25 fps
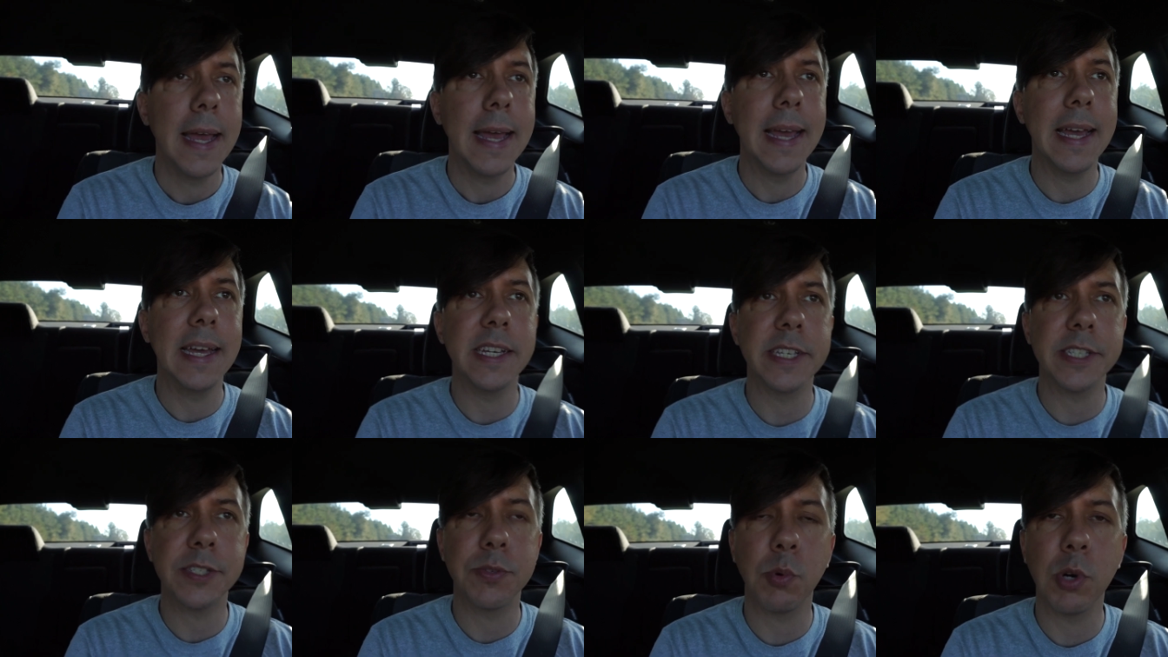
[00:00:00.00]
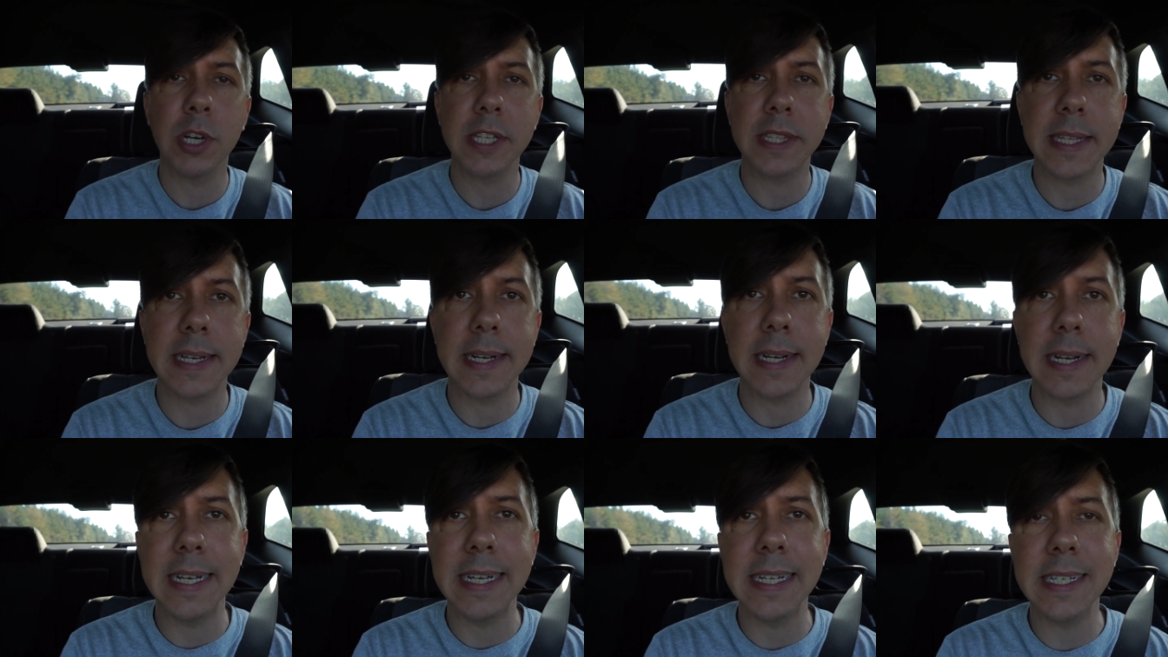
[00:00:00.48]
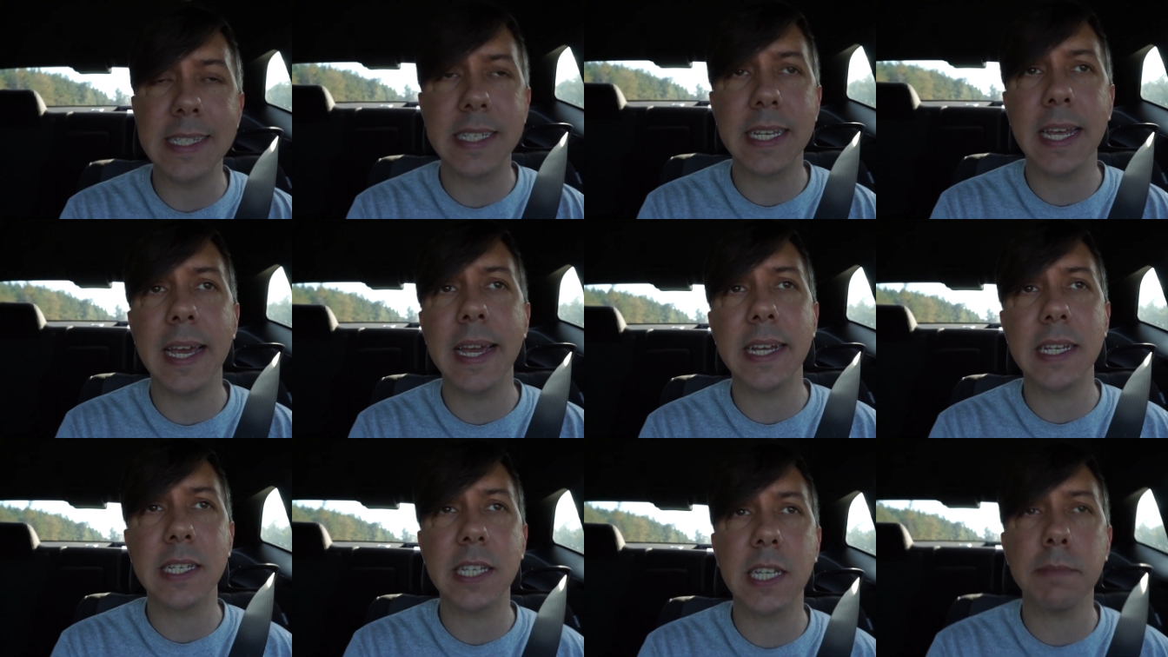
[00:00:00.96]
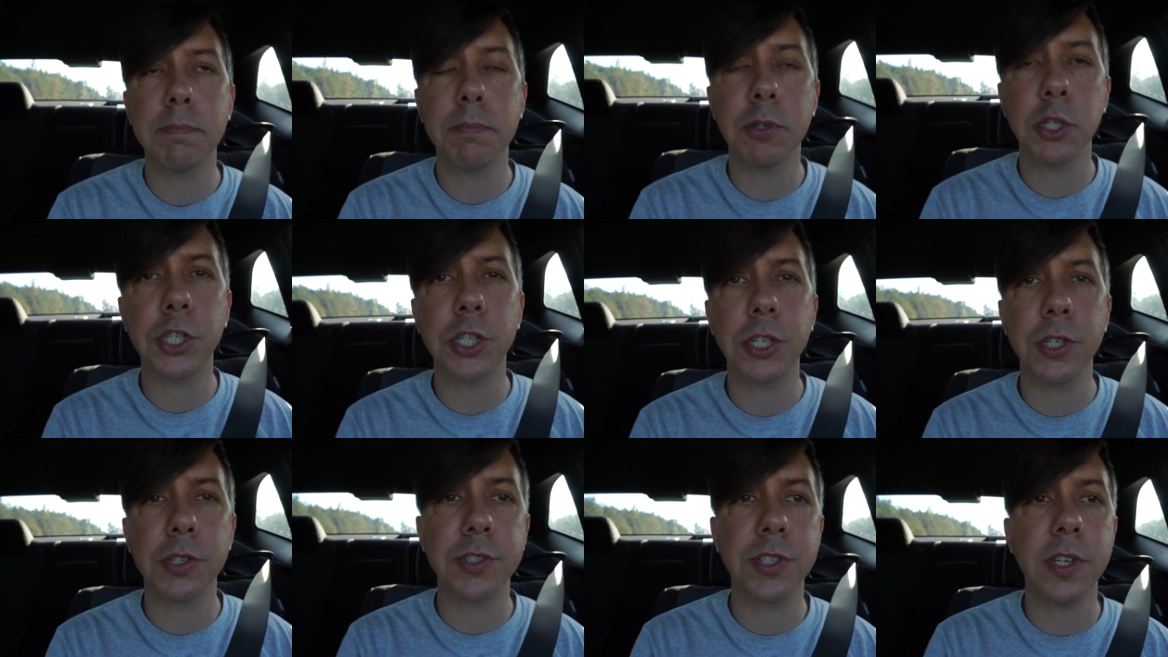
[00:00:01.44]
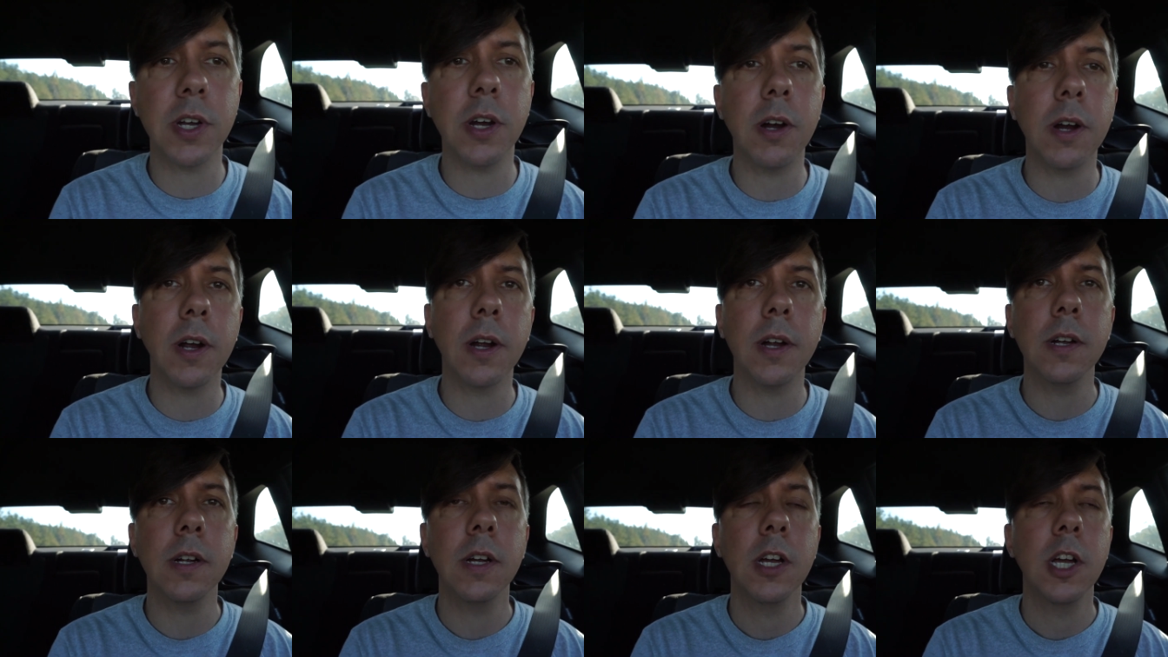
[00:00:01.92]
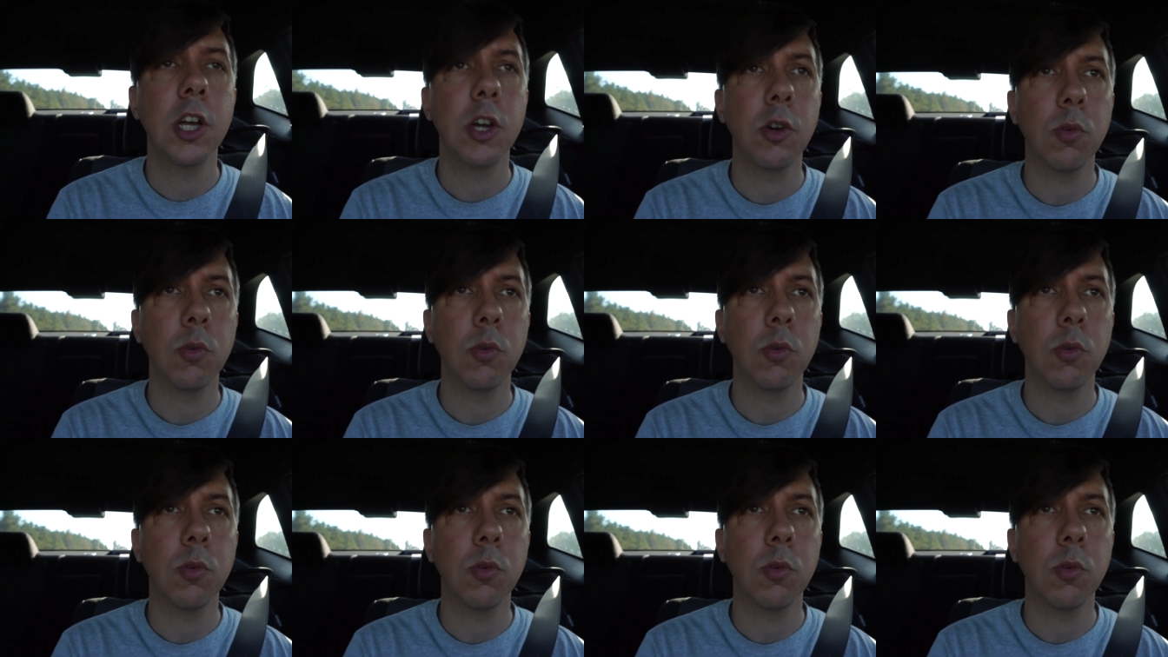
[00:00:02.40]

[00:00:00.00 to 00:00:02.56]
is what their intake temperatures are